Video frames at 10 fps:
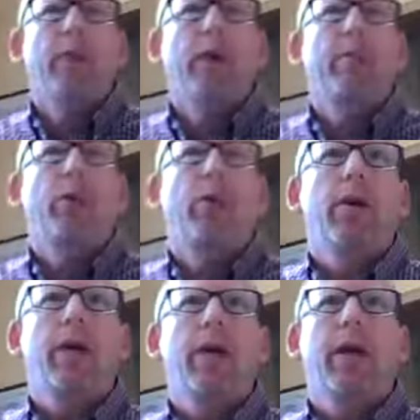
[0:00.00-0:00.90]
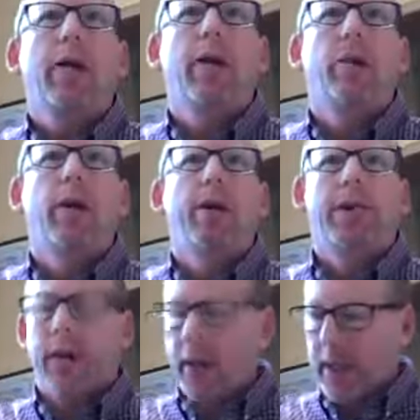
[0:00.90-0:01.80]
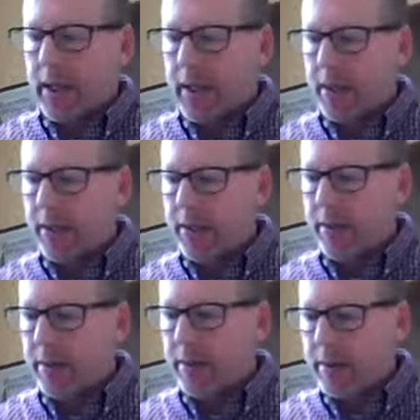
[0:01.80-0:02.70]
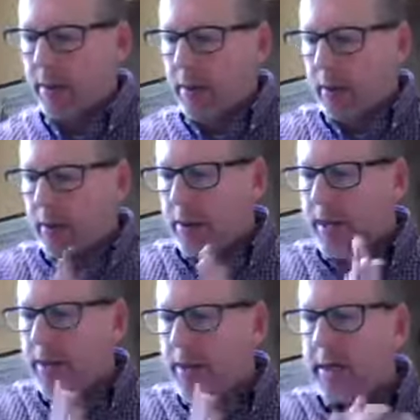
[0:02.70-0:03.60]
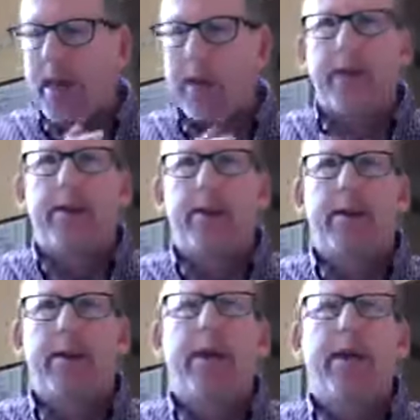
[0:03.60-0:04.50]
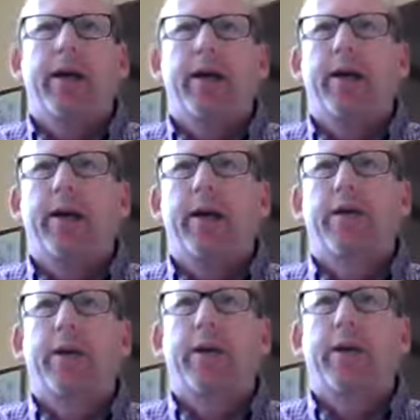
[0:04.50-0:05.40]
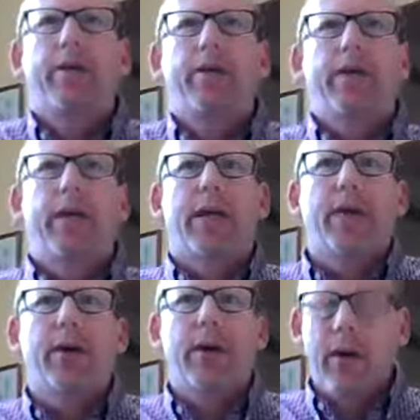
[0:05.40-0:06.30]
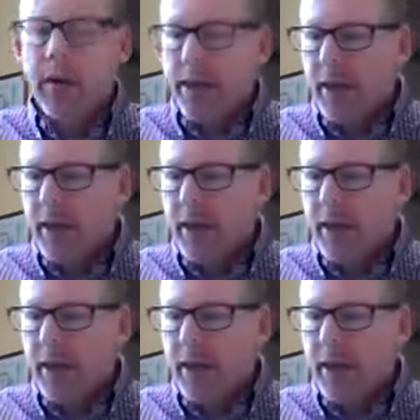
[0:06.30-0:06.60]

Well, good morning, everyone. 1010 uh, uh, as we gather together